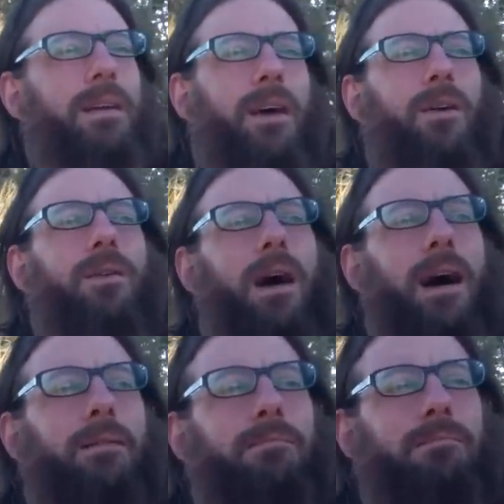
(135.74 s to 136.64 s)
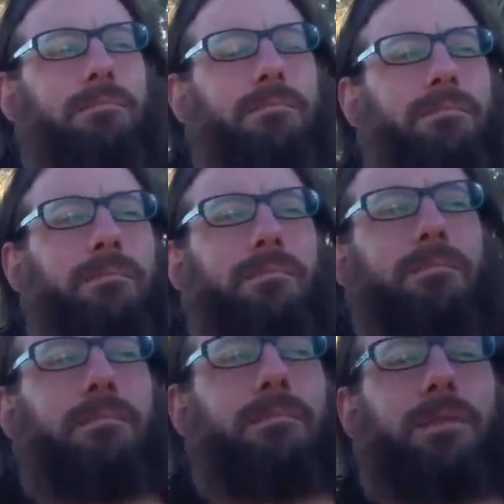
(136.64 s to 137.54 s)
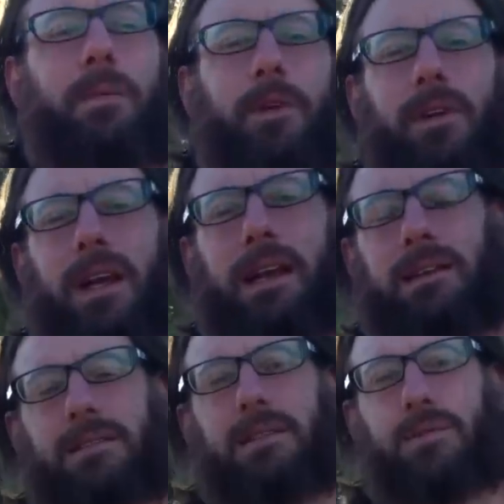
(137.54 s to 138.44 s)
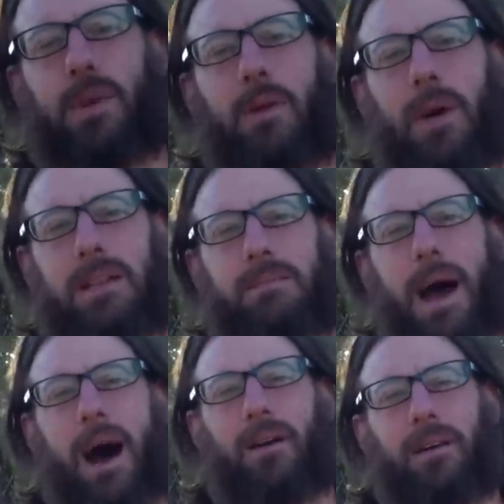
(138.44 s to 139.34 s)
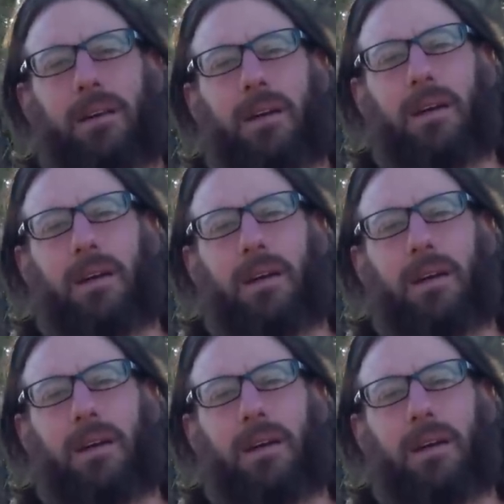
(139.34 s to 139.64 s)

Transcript: you know, community is really what it's about.